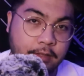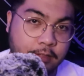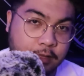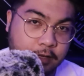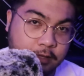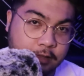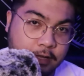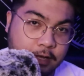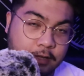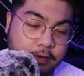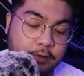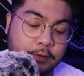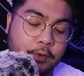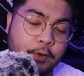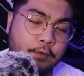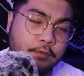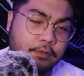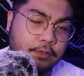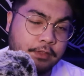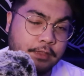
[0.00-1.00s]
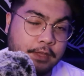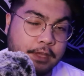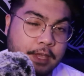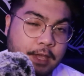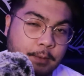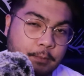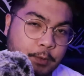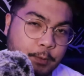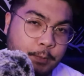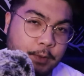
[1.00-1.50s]
Like that. Hopefully the
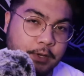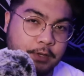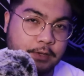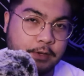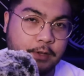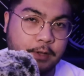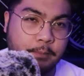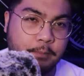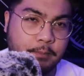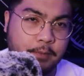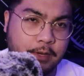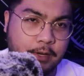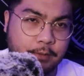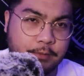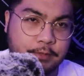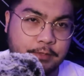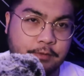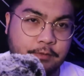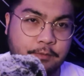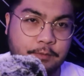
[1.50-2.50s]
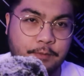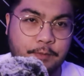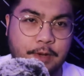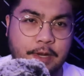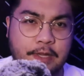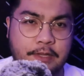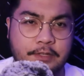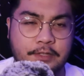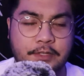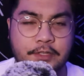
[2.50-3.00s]
camera picked it up and I was in
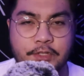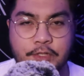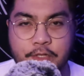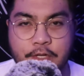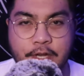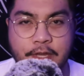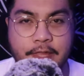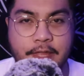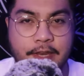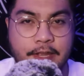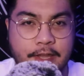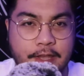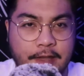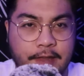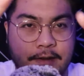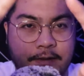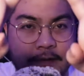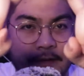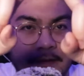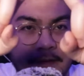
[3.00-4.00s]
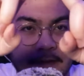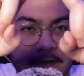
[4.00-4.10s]
range. Let's try that again.